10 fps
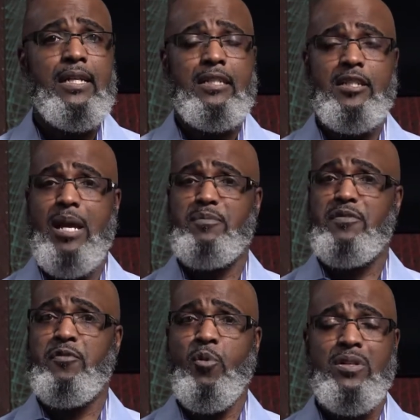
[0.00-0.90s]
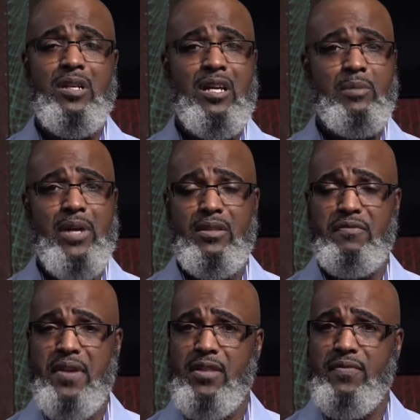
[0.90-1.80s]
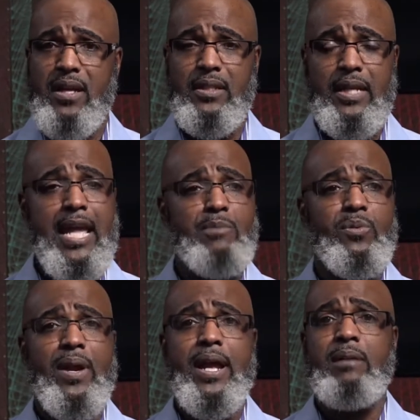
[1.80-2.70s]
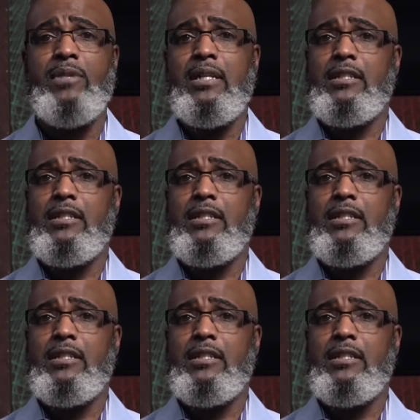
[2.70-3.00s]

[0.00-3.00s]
to chapter 4, talking about the faith found in Abraham,